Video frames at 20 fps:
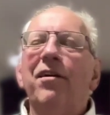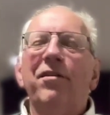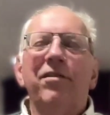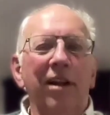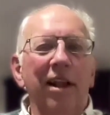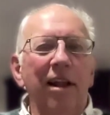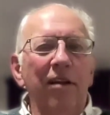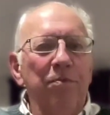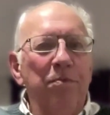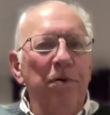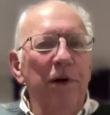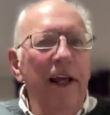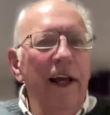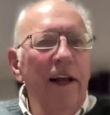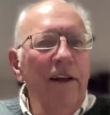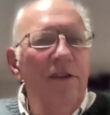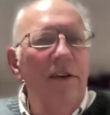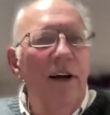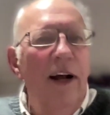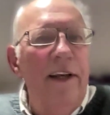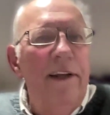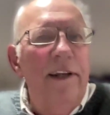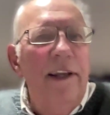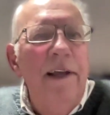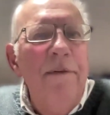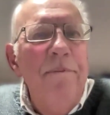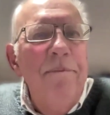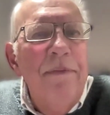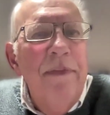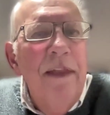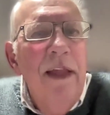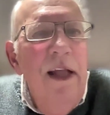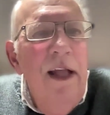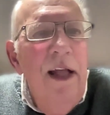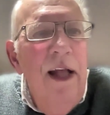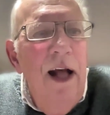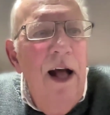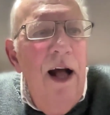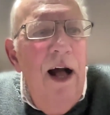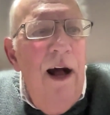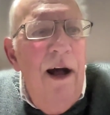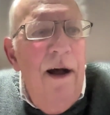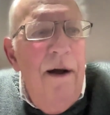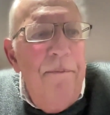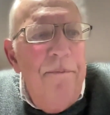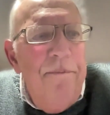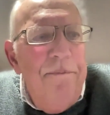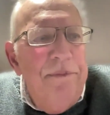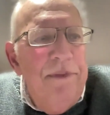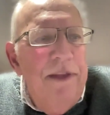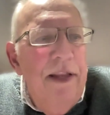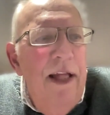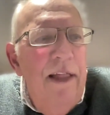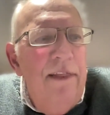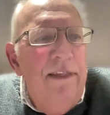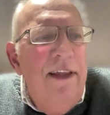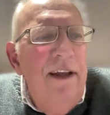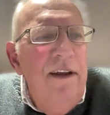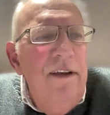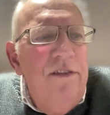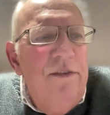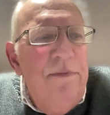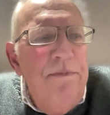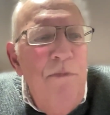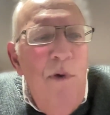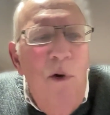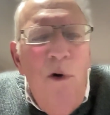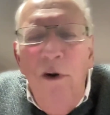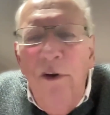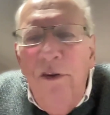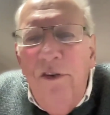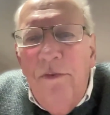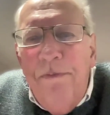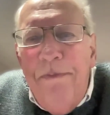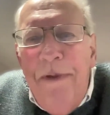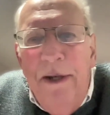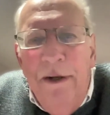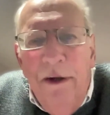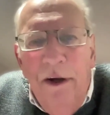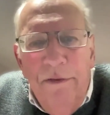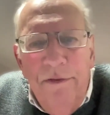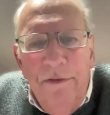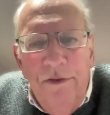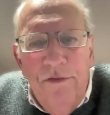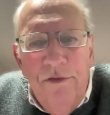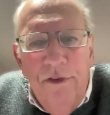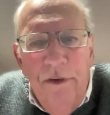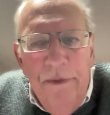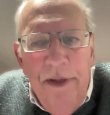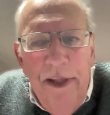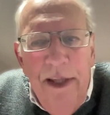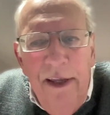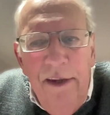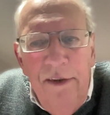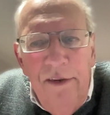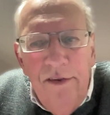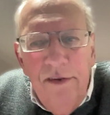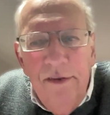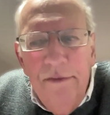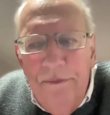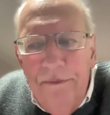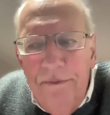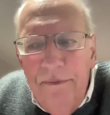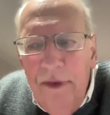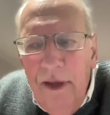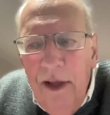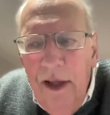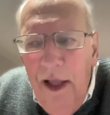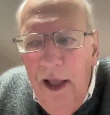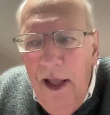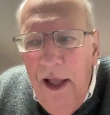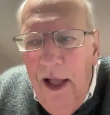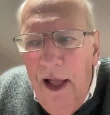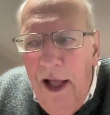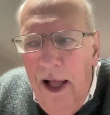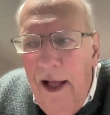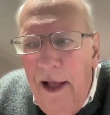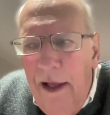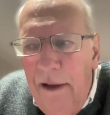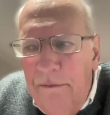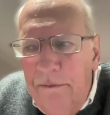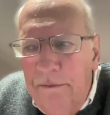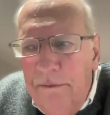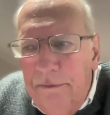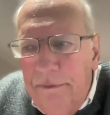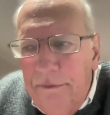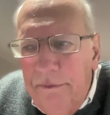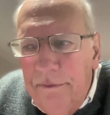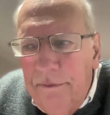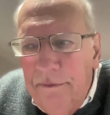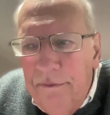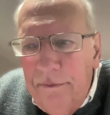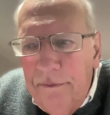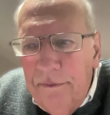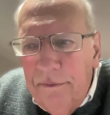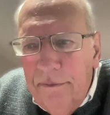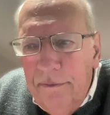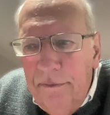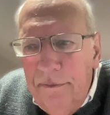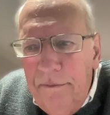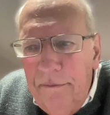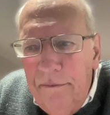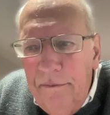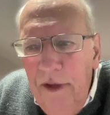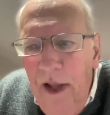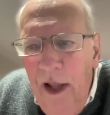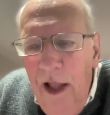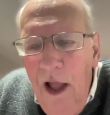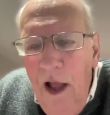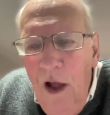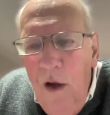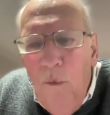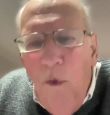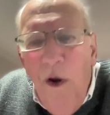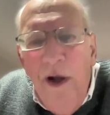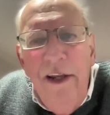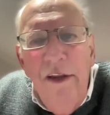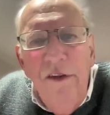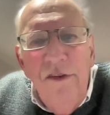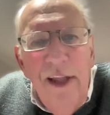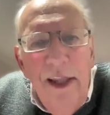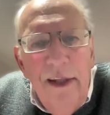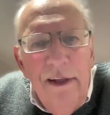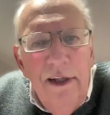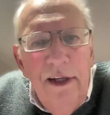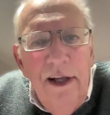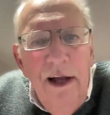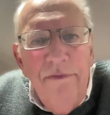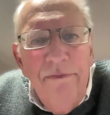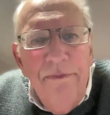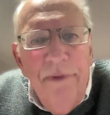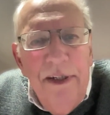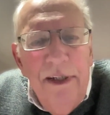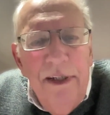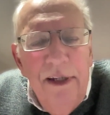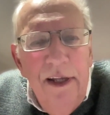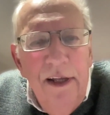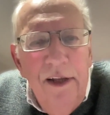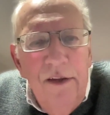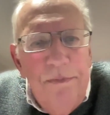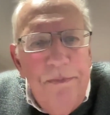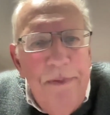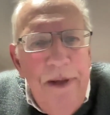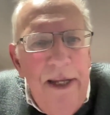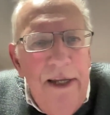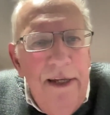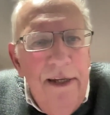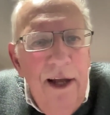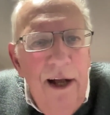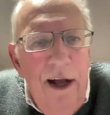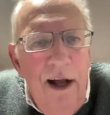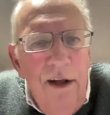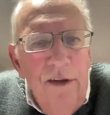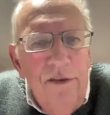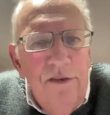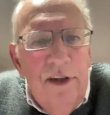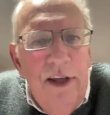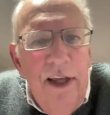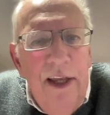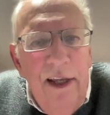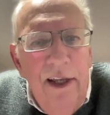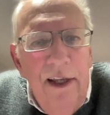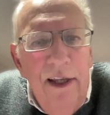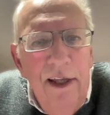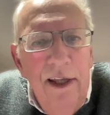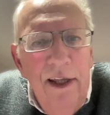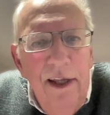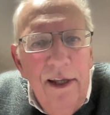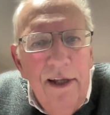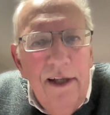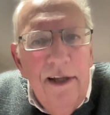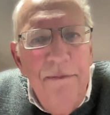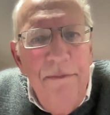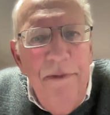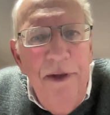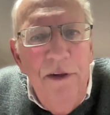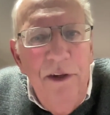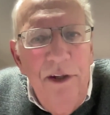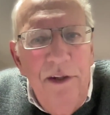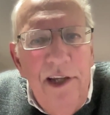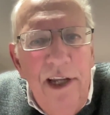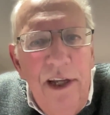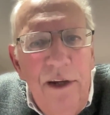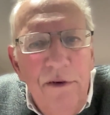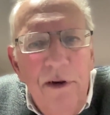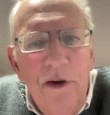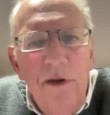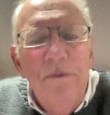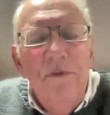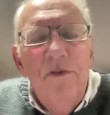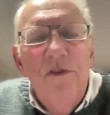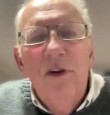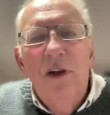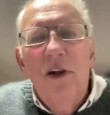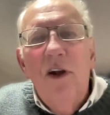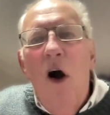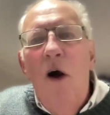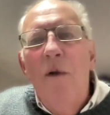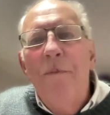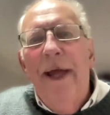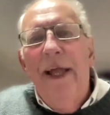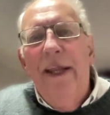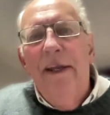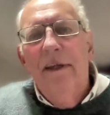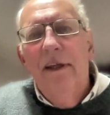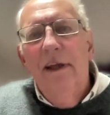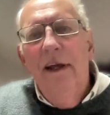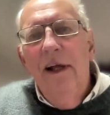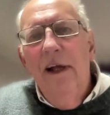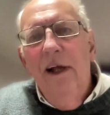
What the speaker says: So that's pretty exciting. There's more spin-offs from this. One is that the government has been asking community groups to comment